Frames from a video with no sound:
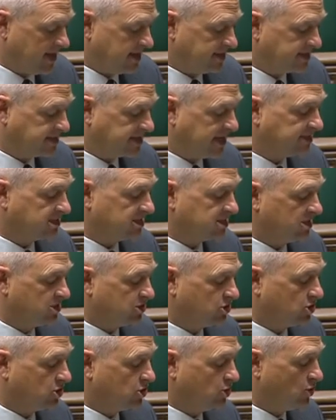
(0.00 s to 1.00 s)
sent
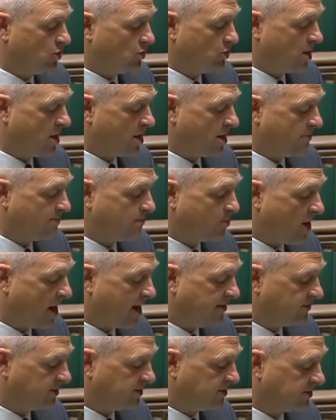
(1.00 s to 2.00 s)
to a
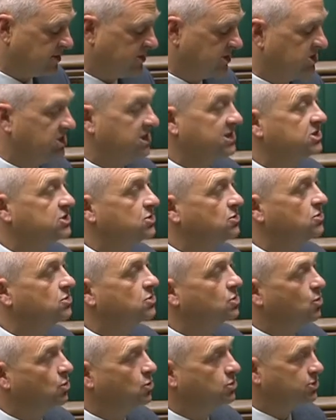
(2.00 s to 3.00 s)
private Giselle
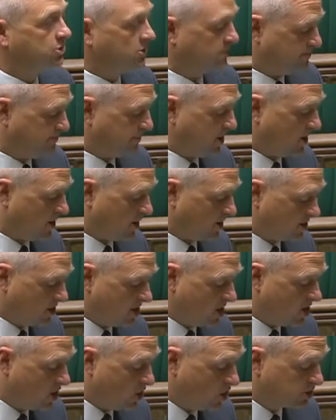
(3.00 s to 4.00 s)
Corston Park
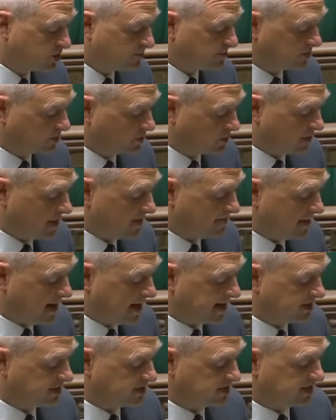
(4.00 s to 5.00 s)
hospital in
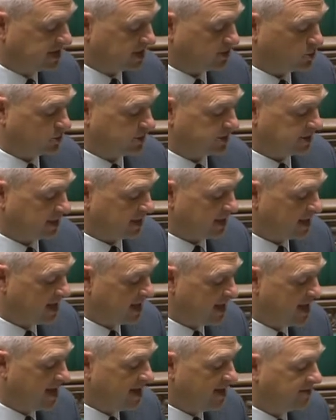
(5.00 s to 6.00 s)
my constituency.
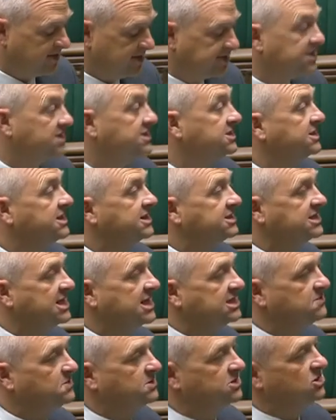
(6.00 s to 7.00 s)
This is an
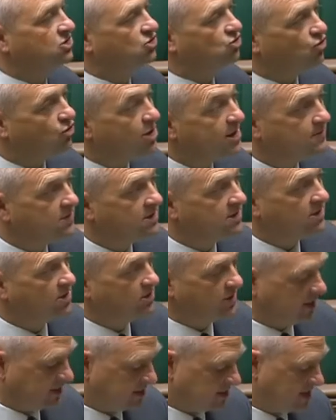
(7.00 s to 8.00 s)
assessment and treatment
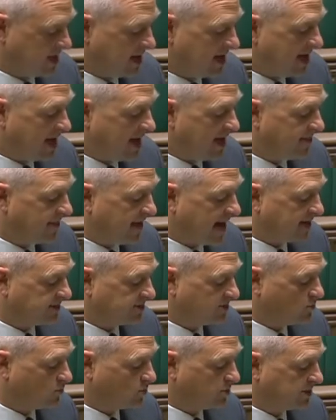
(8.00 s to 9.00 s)
unit, and
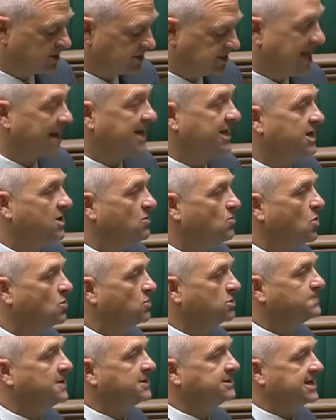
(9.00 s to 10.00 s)
that was exactly what
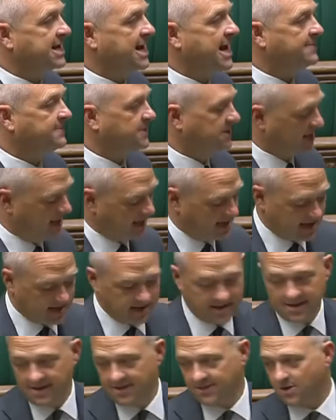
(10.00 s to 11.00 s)
was meant to happen here.
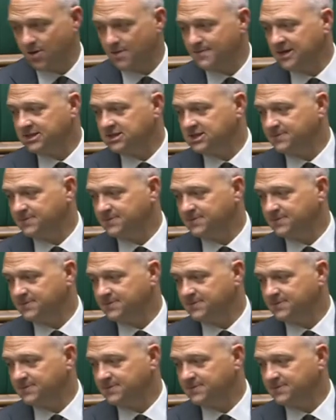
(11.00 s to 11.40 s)
They were meant